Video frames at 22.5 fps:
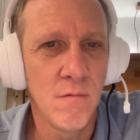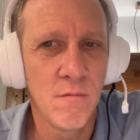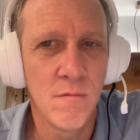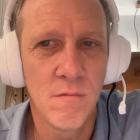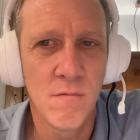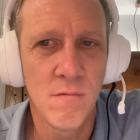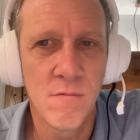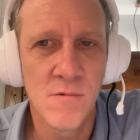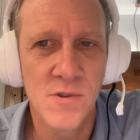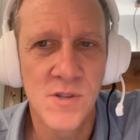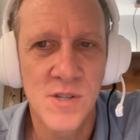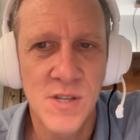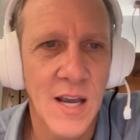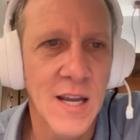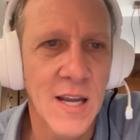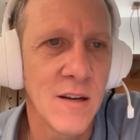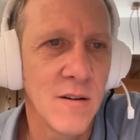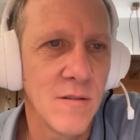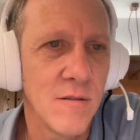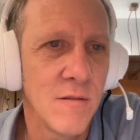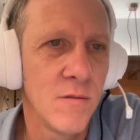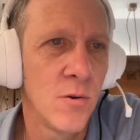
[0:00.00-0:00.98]
site
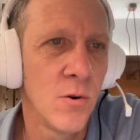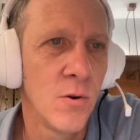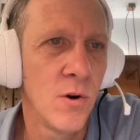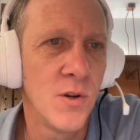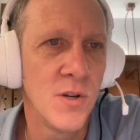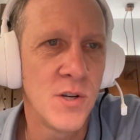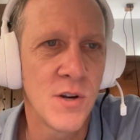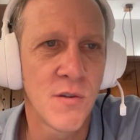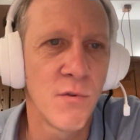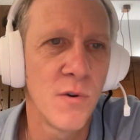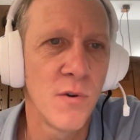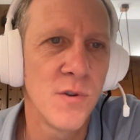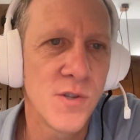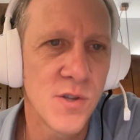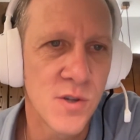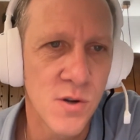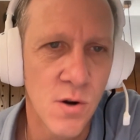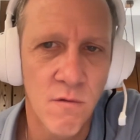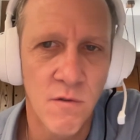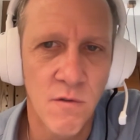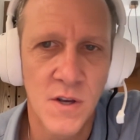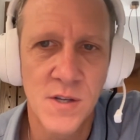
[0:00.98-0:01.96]
or a different
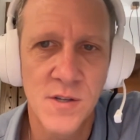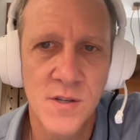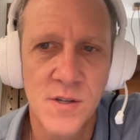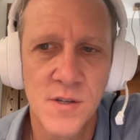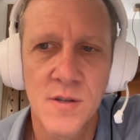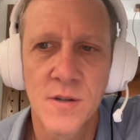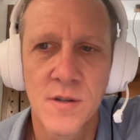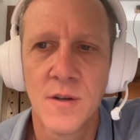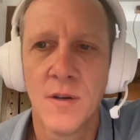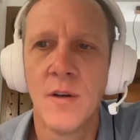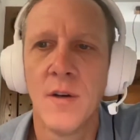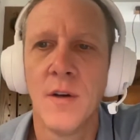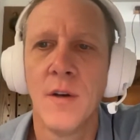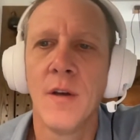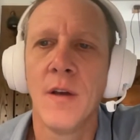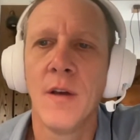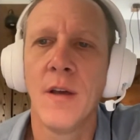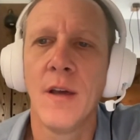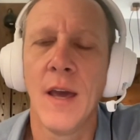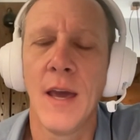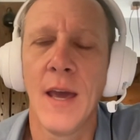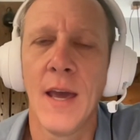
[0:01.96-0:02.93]
service.
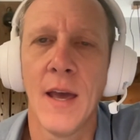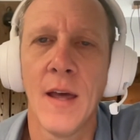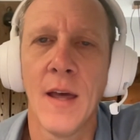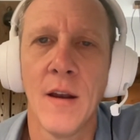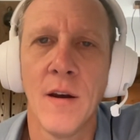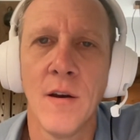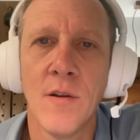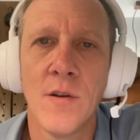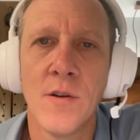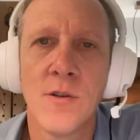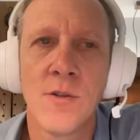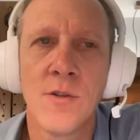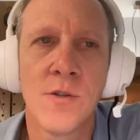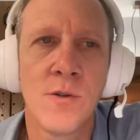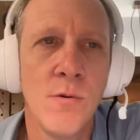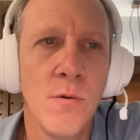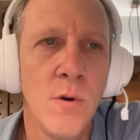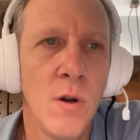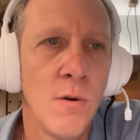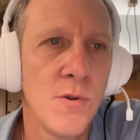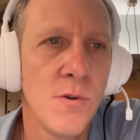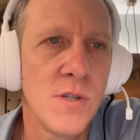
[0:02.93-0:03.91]
And
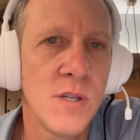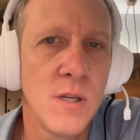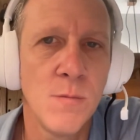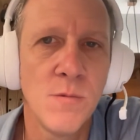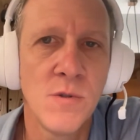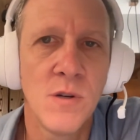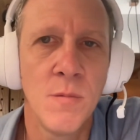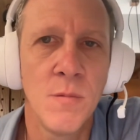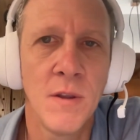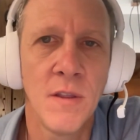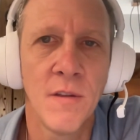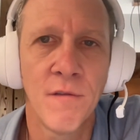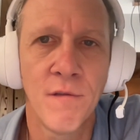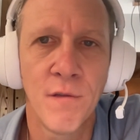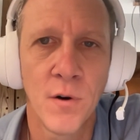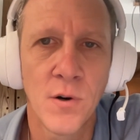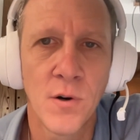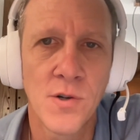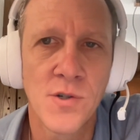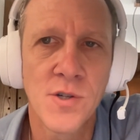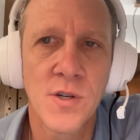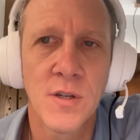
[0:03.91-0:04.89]
Suno seems to be the
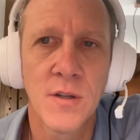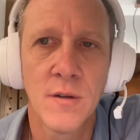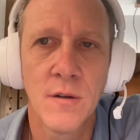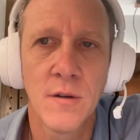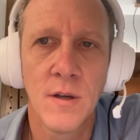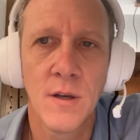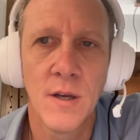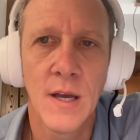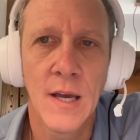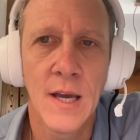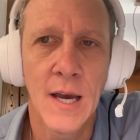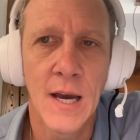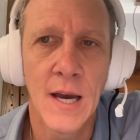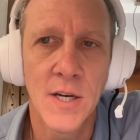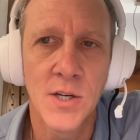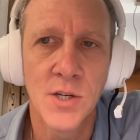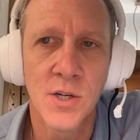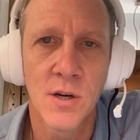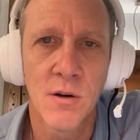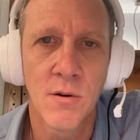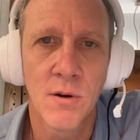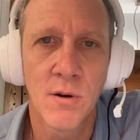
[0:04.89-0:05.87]
first AI
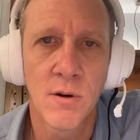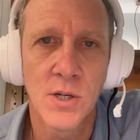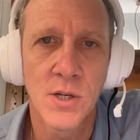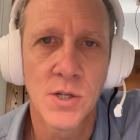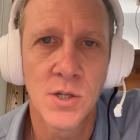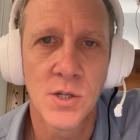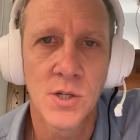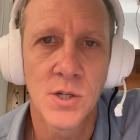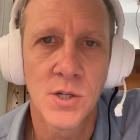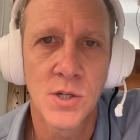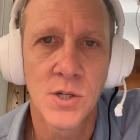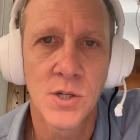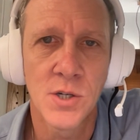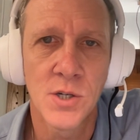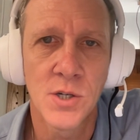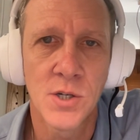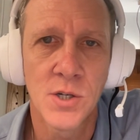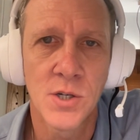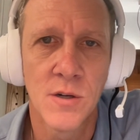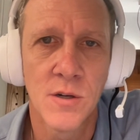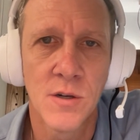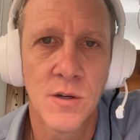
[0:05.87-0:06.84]
generation
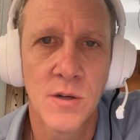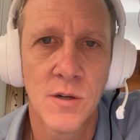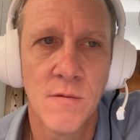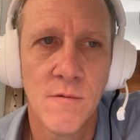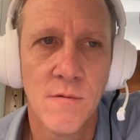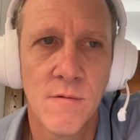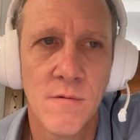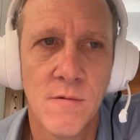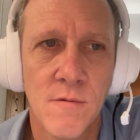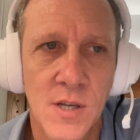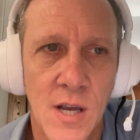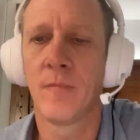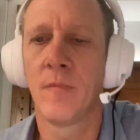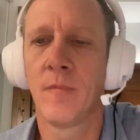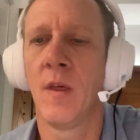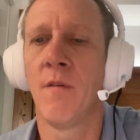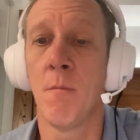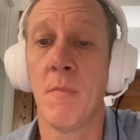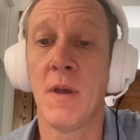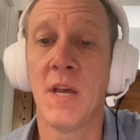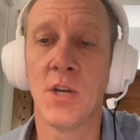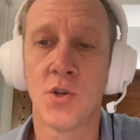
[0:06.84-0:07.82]
site of
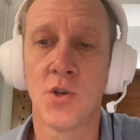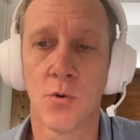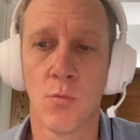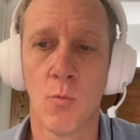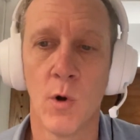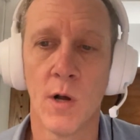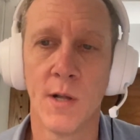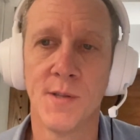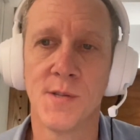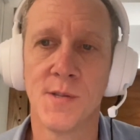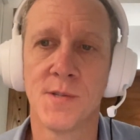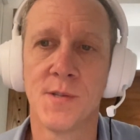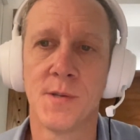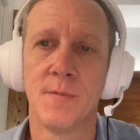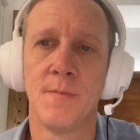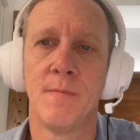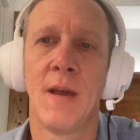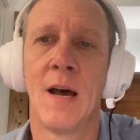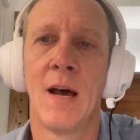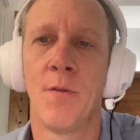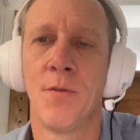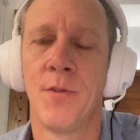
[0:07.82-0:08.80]
the major ones
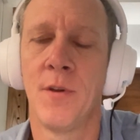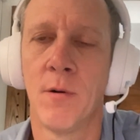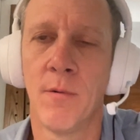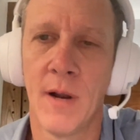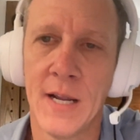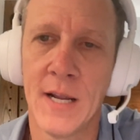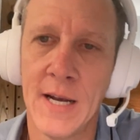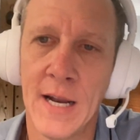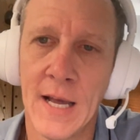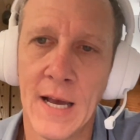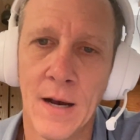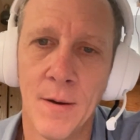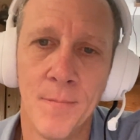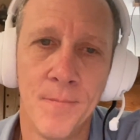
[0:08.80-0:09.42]
out there right now